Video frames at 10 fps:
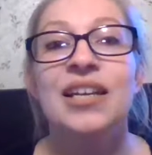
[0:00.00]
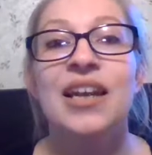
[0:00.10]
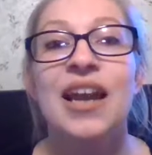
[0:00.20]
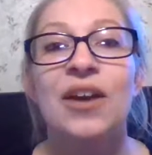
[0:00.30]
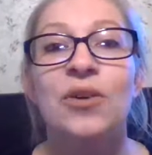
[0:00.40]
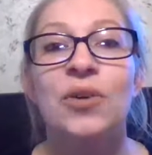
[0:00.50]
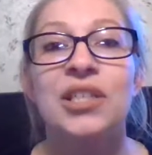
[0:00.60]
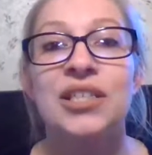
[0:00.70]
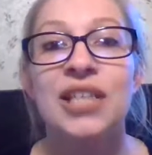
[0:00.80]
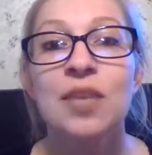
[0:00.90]
Now,
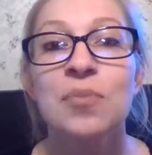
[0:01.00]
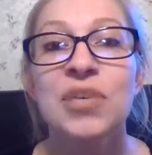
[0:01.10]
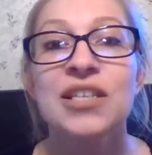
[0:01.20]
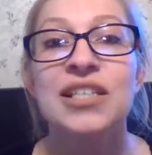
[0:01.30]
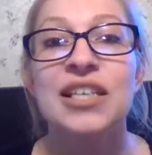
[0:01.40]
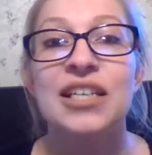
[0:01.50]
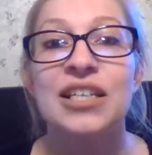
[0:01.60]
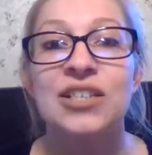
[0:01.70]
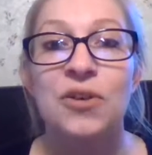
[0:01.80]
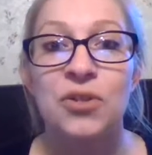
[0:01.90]
the stapes
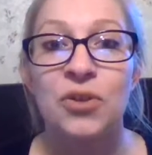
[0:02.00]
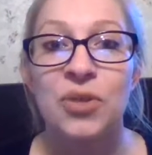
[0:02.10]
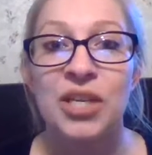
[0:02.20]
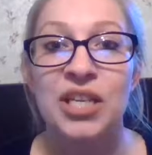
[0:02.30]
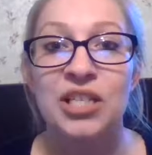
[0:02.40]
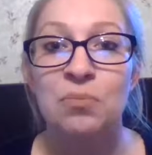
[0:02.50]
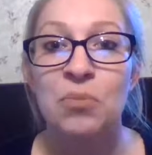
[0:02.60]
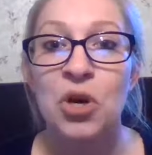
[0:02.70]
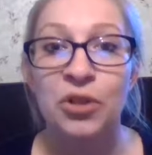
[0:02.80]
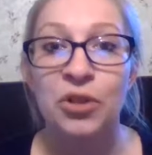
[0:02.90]
is also the
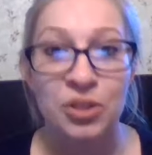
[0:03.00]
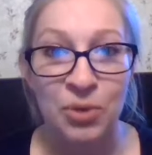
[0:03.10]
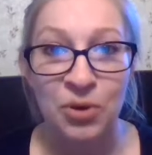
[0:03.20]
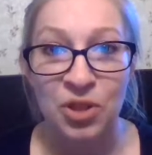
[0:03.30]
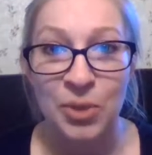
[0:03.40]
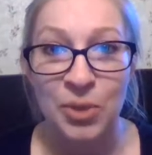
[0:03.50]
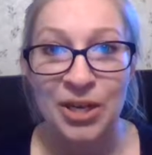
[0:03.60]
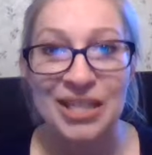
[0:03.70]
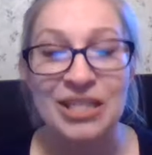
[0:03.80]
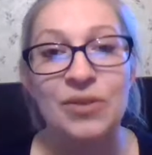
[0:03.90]
smallest bone in the
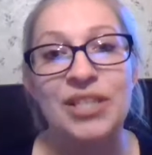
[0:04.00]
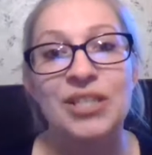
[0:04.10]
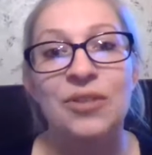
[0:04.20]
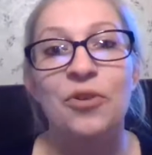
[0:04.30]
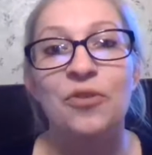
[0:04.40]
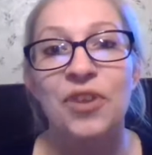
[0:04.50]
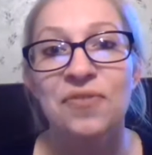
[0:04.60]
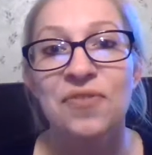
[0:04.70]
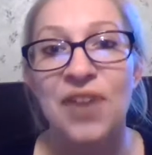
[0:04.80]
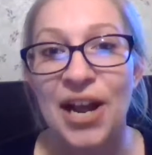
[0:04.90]
body, so that's a little
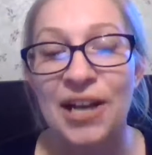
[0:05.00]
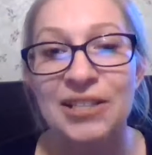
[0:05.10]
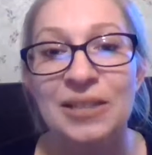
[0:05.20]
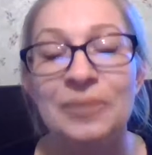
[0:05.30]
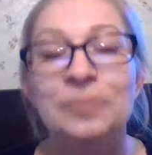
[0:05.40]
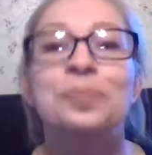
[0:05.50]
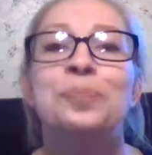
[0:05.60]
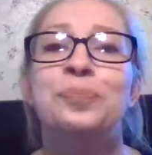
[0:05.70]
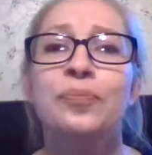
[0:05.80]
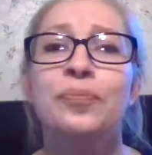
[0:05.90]
fun fact.
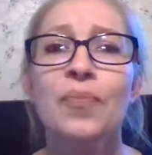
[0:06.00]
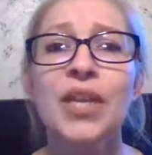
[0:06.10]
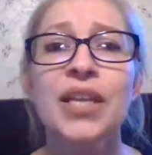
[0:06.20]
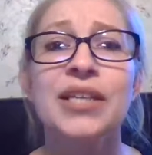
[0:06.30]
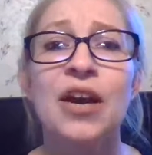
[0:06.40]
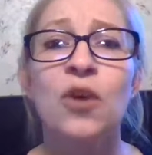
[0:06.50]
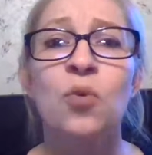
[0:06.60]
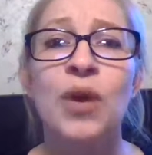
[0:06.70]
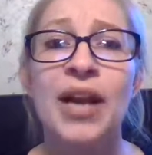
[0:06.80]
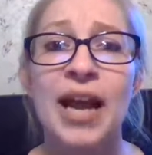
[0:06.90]
Now,
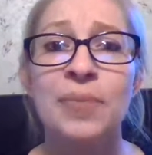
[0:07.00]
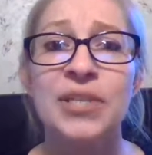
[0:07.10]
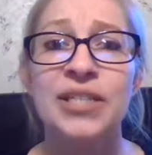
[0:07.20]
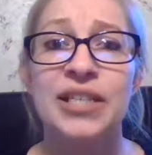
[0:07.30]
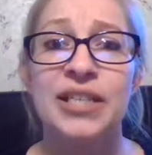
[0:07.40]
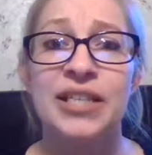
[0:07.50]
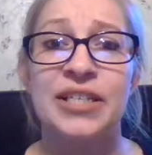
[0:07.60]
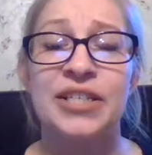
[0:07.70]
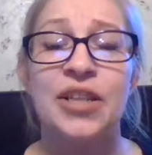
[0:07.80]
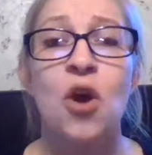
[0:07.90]
what happens
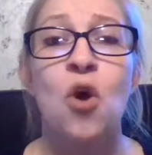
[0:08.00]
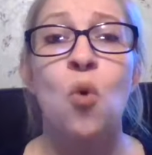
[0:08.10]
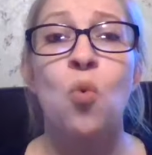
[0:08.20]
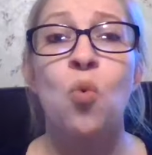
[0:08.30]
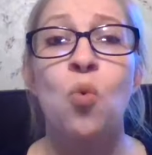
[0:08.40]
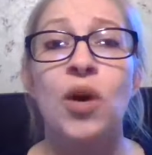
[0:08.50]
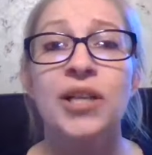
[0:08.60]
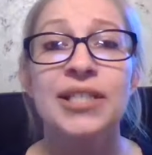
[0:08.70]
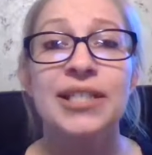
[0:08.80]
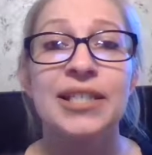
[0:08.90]
is
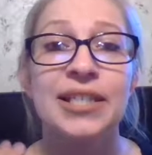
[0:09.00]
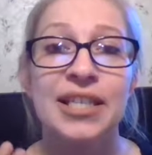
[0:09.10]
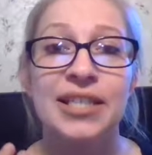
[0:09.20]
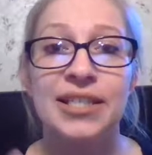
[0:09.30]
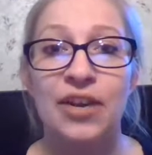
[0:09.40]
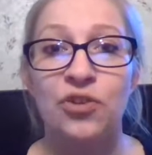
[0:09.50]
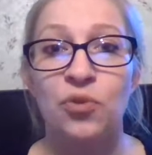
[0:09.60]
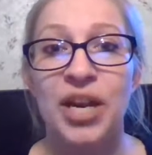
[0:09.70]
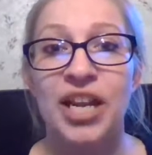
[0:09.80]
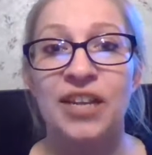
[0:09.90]
once these
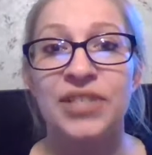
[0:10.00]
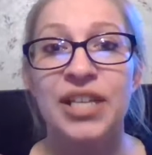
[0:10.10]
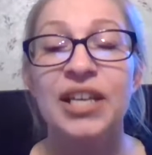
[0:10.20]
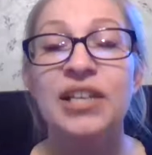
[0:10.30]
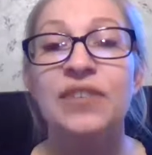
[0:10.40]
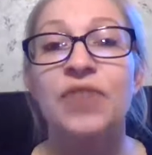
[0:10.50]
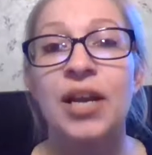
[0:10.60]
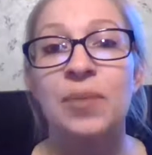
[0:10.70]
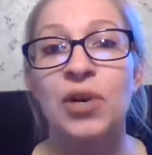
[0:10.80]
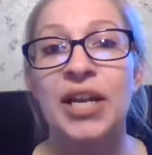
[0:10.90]
sound waves hit and
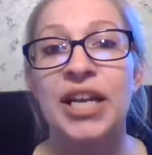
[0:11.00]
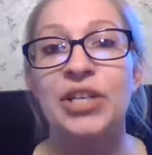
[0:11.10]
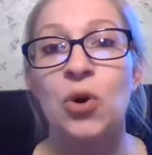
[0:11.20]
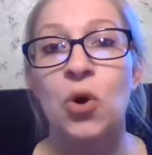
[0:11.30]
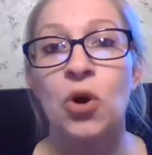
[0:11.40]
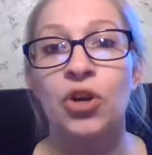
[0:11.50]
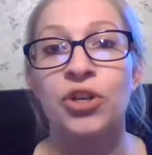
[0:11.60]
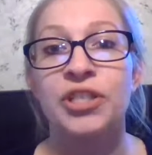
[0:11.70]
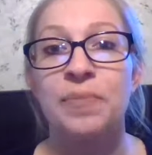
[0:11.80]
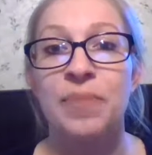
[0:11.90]
vibrate our
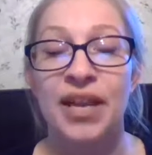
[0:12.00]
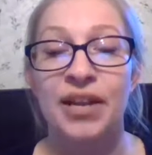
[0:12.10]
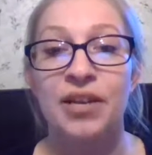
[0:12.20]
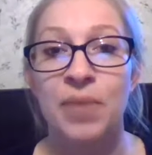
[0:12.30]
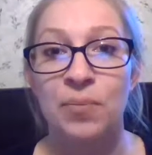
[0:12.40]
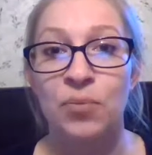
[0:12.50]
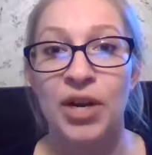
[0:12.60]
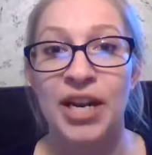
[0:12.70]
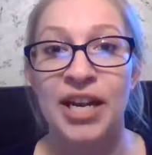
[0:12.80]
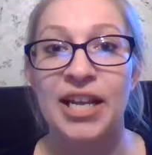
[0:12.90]
tympanic
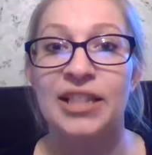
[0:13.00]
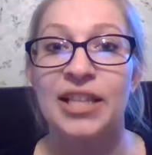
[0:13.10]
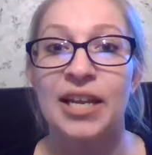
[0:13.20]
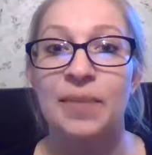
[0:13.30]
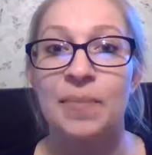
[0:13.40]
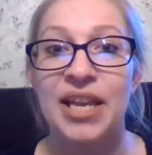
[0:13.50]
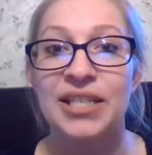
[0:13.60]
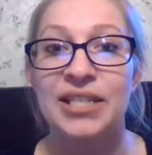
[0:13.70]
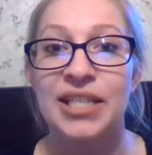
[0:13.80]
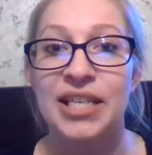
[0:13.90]
membrane, it then
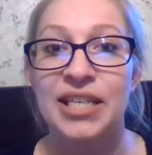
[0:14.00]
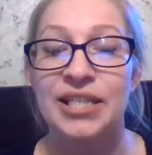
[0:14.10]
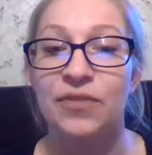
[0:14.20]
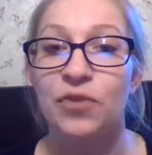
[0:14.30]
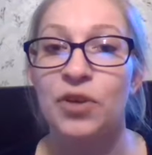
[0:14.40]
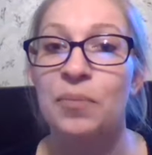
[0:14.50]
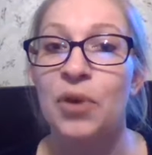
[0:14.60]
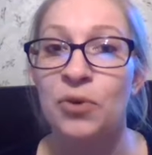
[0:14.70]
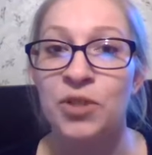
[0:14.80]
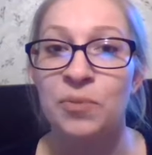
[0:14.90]
makes these different
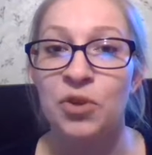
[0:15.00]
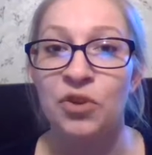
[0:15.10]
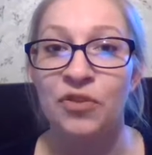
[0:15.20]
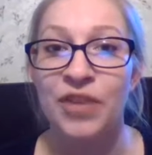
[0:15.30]
bones move